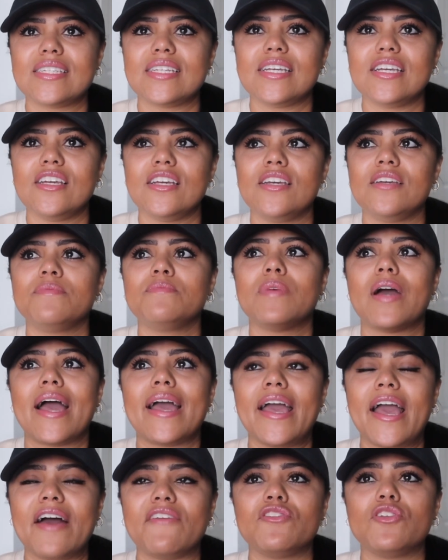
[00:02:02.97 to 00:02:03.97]
see, I
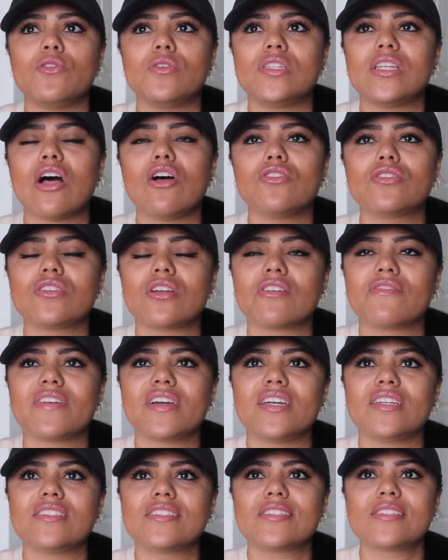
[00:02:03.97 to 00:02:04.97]
have no cell
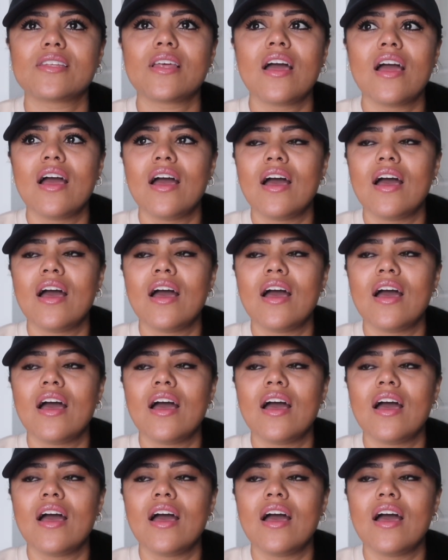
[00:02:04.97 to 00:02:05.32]
service,